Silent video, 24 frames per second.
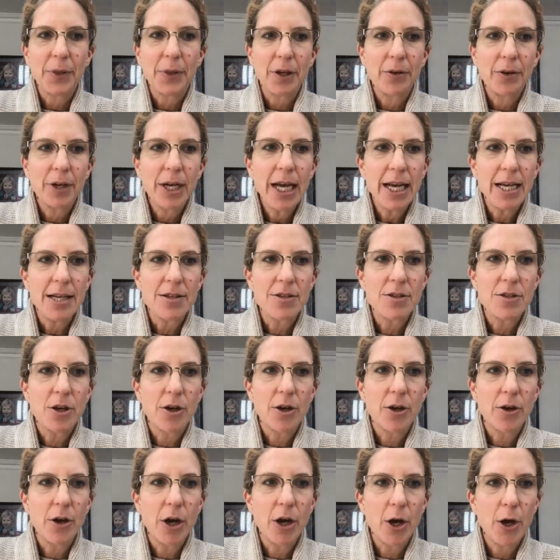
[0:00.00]
Okay,
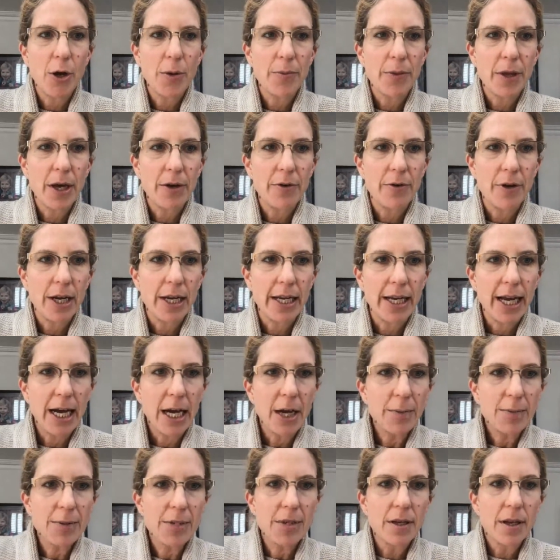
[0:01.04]
so I hope that really
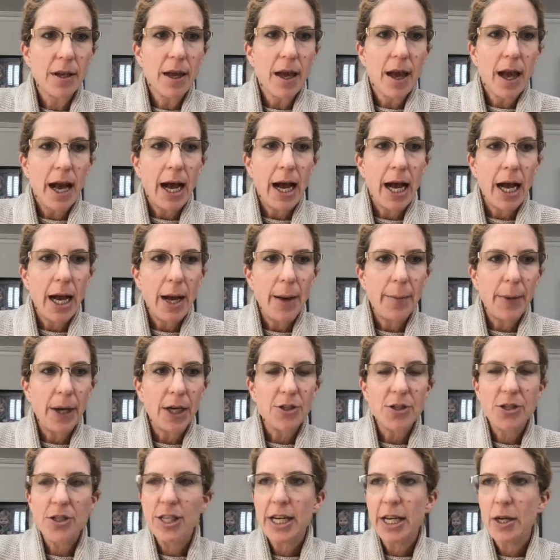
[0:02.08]
helps. I'll
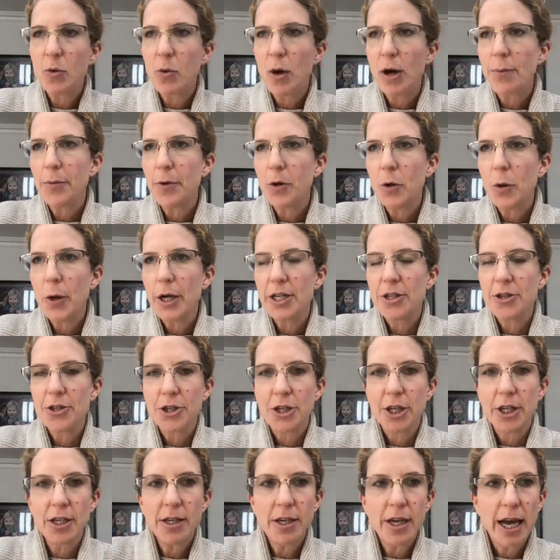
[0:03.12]
just take one more
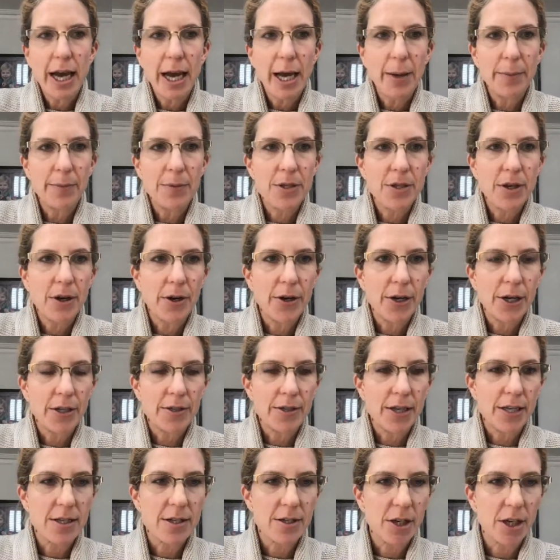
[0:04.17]
question. Sorry,
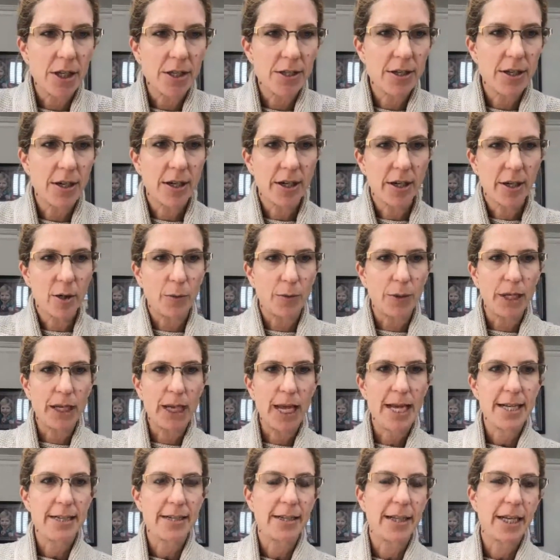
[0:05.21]
because I started a little bit
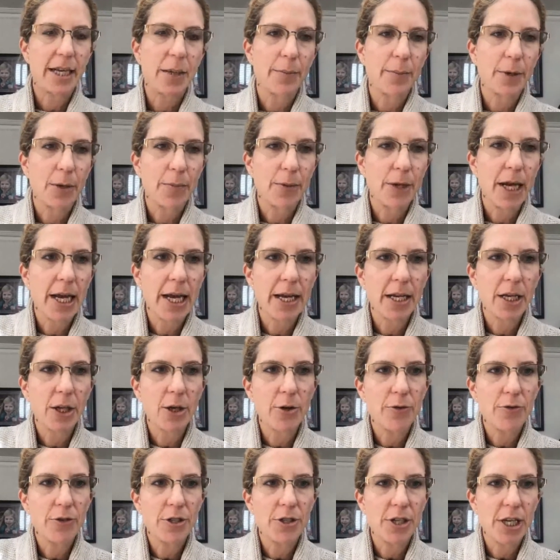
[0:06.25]
late, and then I'm going to be heading
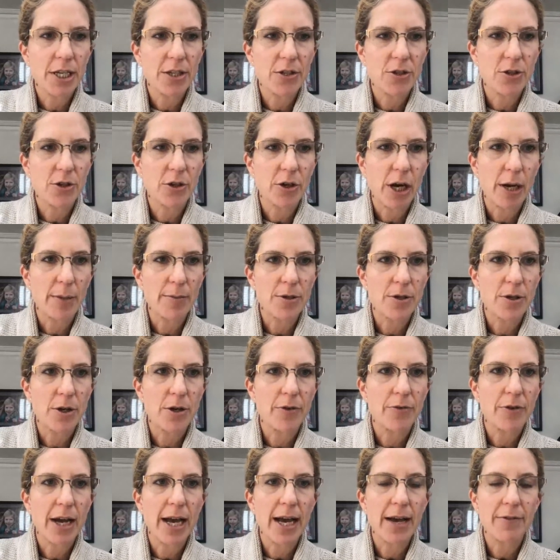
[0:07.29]
over to Instagram. So
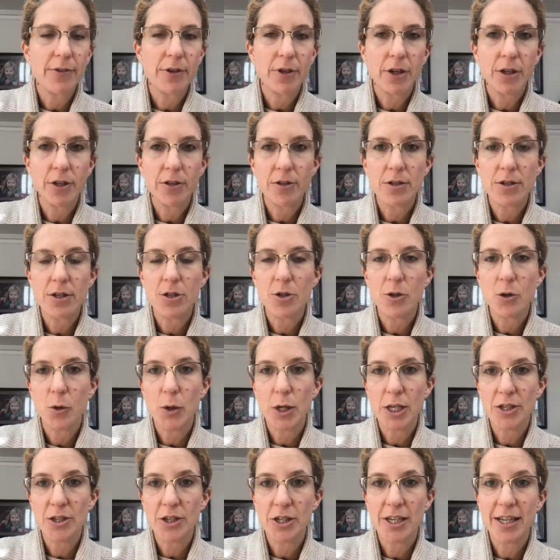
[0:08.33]
if I haven't answered your
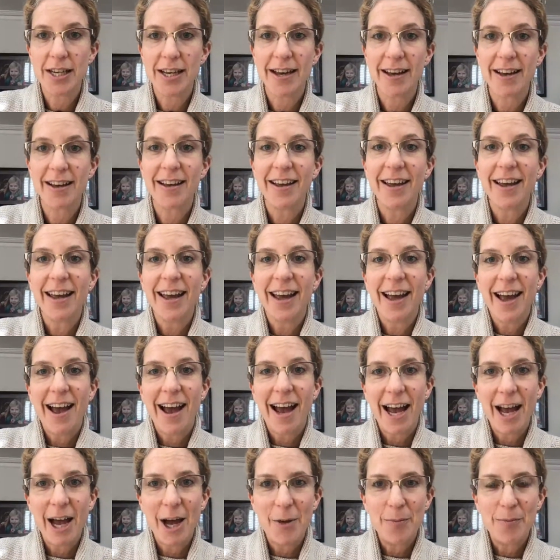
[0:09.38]
question here,
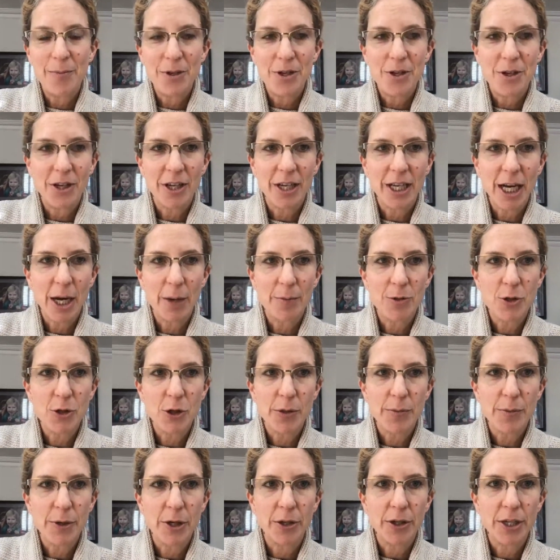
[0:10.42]
you can come
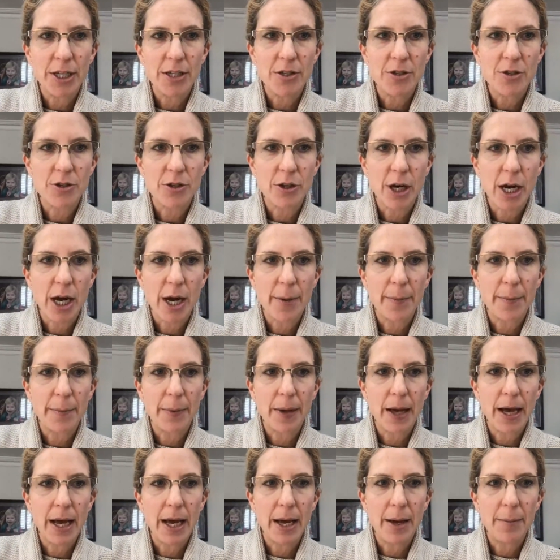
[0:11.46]
join me on
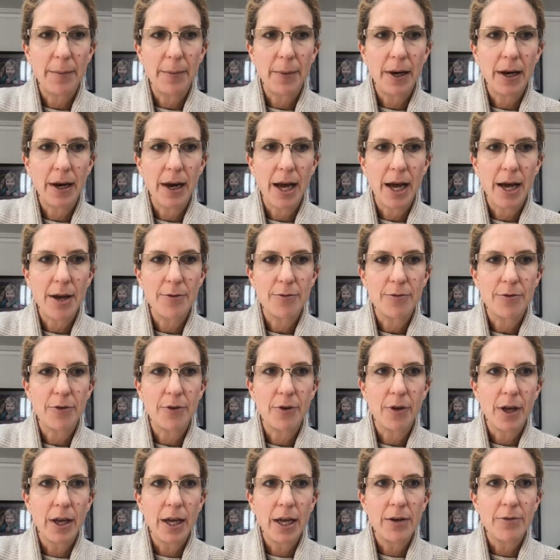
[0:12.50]
Instagram live
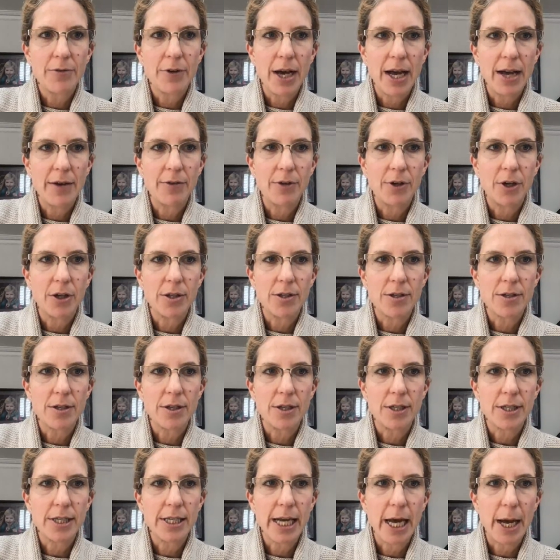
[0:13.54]
if I haven't
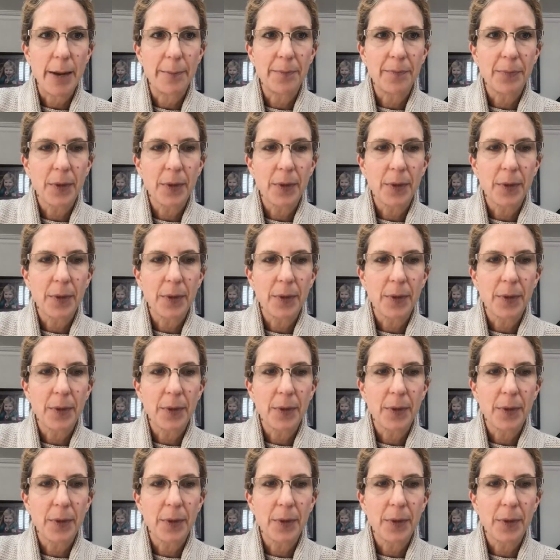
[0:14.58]
answered it here.